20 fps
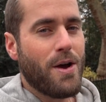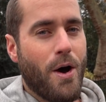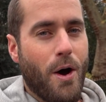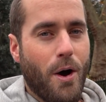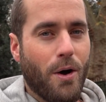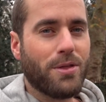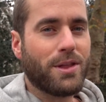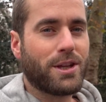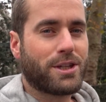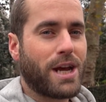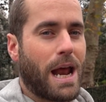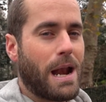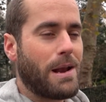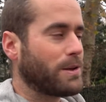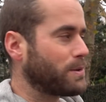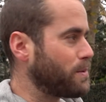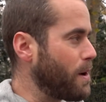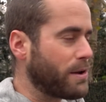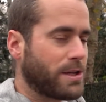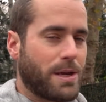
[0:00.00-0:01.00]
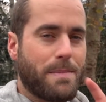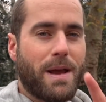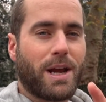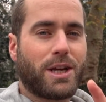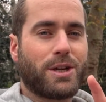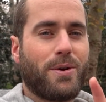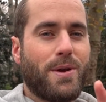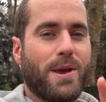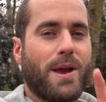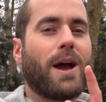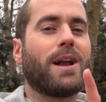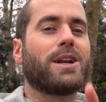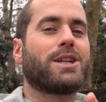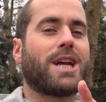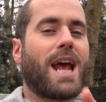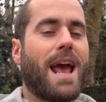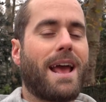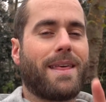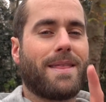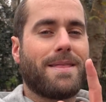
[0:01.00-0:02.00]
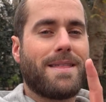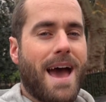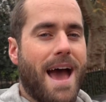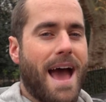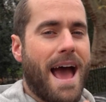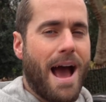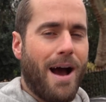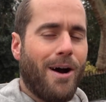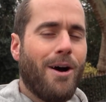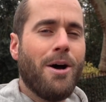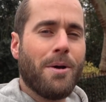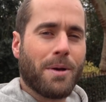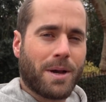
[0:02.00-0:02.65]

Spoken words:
on the channel as well, so make sure you go and check that out,